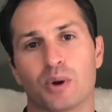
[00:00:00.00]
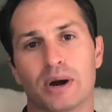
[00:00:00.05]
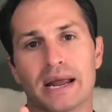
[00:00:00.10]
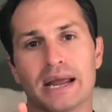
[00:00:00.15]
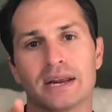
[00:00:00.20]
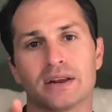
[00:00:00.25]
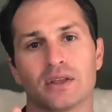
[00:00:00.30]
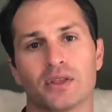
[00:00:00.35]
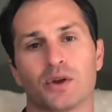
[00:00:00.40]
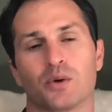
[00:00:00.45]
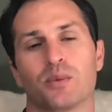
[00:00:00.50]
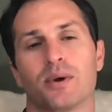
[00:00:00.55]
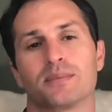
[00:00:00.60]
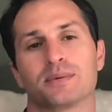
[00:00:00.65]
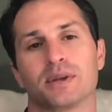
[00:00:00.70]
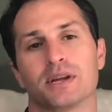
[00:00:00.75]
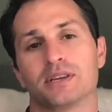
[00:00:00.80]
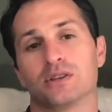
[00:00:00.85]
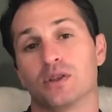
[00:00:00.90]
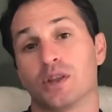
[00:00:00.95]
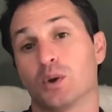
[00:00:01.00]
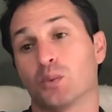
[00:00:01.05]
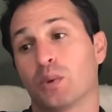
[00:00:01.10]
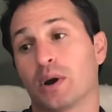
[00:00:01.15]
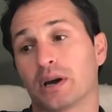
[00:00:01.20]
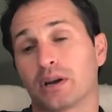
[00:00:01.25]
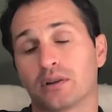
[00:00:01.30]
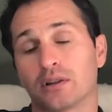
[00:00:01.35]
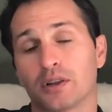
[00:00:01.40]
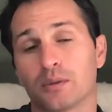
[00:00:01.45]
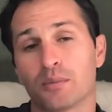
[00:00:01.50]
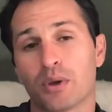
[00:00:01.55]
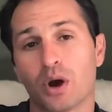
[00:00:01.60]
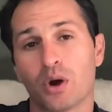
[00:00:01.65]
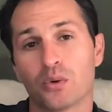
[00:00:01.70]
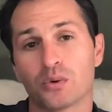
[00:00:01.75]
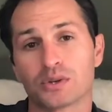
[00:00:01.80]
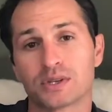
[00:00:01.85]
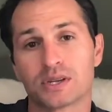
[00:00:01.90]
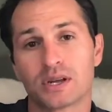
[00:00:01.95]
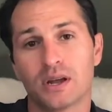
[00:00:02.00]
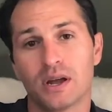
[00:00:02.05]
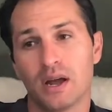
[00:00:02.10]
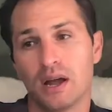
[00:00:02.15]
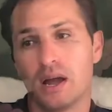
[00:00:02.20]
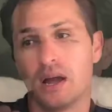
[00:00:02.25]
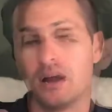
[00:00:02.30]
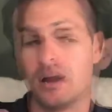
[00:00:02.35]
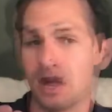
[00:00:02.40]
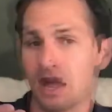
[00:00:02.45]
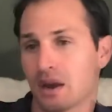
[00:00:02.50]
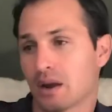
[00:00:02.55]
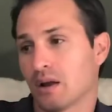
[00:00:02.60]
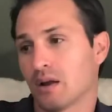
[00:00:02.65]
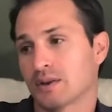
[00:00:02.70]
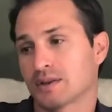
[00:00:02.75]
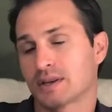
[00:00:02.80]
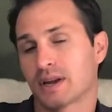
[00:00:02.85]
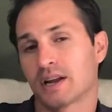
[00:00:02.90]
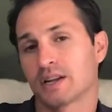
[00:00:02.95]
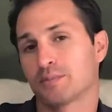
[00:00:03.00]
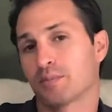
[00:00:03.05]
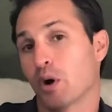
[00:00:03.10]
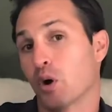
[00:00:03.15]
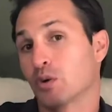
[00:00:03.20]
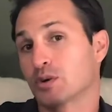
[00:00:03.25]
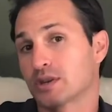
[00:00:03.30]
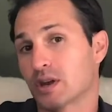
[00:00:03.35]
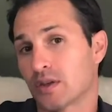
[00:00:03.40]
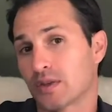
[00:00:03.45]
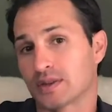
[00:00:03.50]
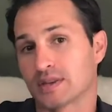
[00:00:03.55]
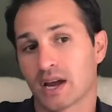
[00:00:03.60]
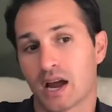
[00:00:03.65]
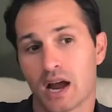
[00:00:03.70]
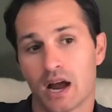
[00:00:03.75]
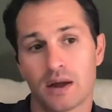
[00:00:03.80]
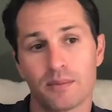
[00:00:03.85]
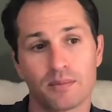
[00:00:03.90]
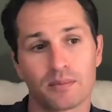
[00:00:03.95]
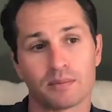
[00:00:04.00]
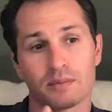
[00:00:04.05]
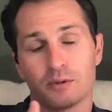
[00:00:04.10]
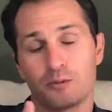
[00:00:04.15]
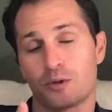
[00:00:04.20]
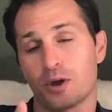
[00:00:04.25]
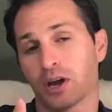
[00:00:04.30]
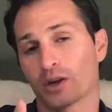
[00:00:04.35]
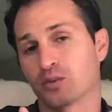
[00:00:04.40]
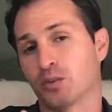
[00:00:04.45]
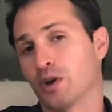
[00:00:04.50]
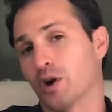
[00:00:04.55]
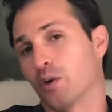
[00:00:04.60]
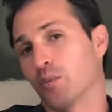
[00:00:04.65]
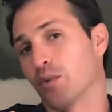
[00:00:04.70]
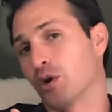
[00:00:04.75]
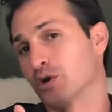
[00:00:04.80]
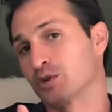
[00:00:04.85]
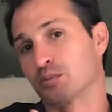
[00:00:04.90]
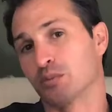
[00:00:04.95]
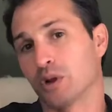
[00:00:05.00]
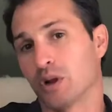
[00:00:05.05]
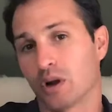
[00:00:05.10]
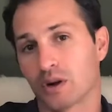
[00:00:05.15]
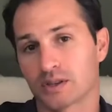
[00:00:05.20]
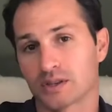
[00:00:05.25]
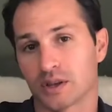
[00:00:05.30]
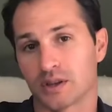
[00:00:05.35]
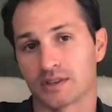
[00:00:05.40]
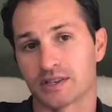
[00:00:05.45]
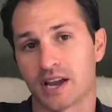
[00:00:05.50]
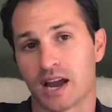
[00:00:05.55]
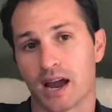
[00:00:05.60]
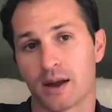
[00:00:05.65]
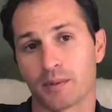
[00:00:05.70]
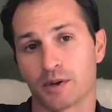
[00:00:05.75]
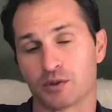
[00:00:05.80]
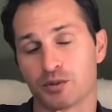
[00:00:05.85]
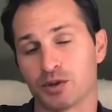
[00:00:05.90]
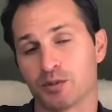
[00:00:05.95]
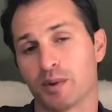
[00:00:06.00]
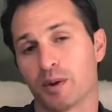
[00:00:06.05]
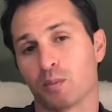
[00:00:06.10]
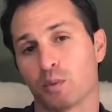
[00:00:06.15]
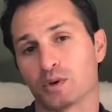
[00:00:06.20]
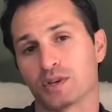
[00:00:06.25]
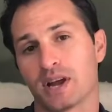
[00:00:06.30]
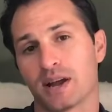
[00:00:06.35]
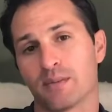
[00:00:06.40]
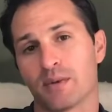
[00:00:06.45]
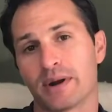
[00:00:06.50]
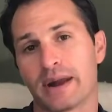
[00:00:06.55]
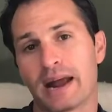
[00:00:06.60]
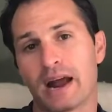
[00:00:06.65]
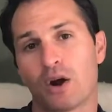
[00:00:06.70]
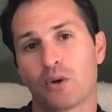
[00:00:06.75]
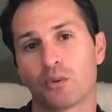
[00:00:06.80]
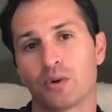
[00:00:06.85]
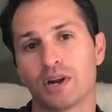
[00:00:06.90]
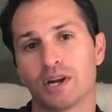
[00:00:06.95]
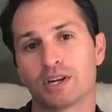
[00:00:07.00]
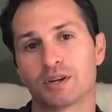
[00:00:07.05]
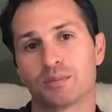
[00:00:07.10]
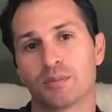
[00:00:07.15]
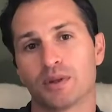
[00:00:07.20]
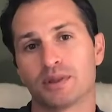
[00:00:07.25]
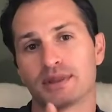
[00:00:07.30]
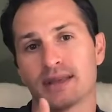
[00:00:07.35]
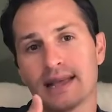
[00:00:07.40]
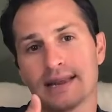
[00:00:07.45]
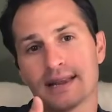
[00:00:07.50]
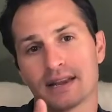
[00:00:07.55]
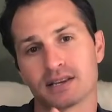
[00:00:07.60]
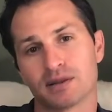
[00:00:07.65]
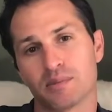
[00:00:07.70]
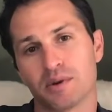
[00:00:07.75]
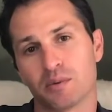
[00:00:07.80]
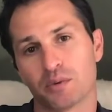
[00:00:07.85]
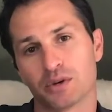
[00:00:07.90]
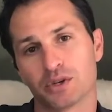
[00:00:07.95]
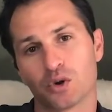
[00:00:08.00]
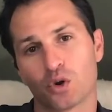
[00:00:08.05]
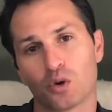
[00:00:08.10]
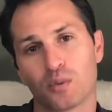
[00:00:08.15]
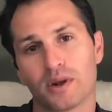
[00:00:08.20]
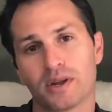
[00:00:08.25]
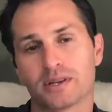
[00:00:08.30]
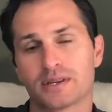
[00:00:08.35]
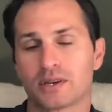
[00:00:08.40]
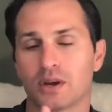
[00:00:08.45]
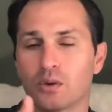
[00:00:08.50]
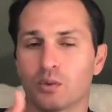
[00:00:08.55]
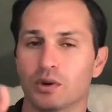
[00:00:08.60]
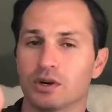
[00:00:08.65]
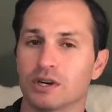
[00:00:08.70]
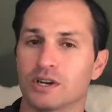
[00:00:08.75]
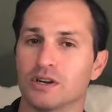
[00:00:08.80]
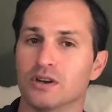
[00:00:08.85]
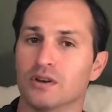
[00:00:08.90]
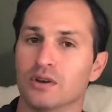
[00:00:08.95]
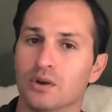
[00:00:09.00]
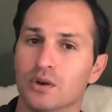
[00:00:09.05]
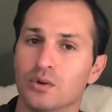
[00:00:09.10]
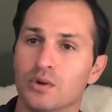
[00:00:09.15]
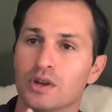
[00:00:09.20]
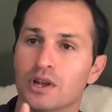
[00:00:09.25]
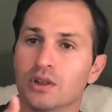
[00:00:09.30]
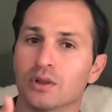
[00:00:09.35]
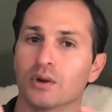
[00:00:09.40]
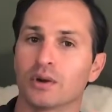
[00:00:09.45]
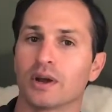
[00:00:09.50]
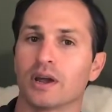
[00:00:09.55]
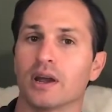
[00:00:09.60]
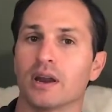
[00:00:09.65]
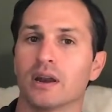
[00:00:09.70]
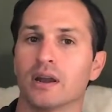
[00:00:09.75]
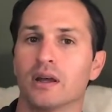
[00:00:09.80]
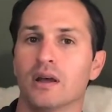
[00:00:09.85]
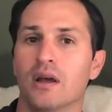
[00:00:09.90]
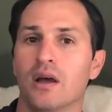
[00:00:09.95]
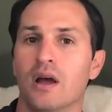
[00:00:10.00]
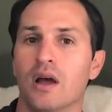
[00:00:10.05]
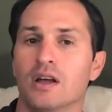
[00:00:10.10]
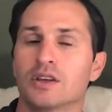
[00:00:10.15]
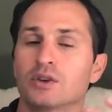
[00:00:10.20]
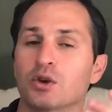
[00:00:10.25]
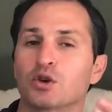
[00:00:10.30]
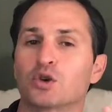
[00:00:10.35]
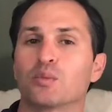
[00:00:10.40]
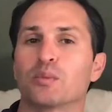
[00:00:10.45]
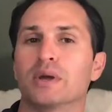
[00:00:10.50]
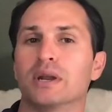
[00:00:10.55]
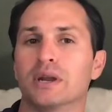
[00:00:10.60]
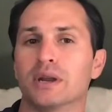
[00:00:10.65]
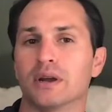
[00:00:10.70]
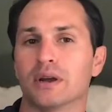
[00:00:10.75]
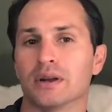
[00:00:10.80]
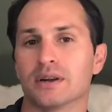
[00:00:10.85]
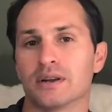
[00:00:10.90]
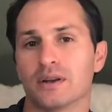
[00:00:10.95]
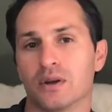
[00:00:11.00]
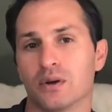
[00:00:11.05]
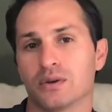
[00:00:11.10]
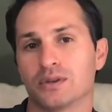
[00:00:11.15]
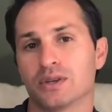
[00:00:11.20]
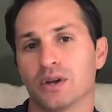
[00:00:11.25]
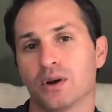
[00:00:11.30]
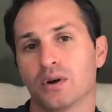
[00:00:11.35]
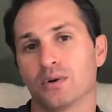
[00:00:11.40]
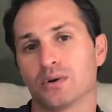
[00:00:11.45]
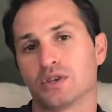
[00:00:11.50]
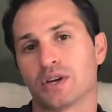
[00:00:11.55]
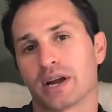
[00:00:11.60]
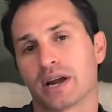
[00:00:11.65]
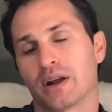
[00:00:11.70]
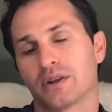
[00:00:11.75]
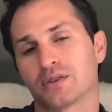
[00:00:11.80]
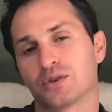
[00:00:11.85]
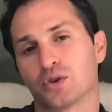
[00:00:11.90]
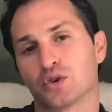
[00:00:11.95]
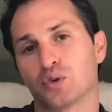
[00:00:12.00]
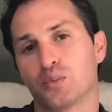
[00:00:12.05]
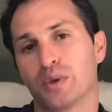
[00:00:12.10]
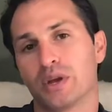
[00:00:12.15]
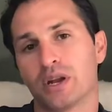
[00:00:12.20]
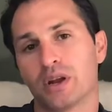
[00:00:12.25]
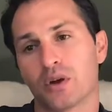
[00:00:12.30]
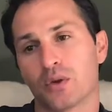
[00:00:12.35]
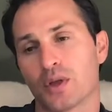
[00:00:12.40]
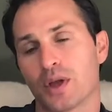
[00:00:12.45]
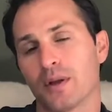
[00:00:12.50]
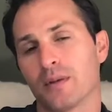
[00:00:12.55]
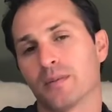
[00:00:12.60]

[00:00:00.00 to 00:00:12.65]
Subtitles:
brand on their website. Do they regularly post? Not all sites post all the time. In fact, we don't post blogs all the time because we spend more time on outreach, but that doesn't mean we're dormant. So what can you do? You can look at social media. So check out social media.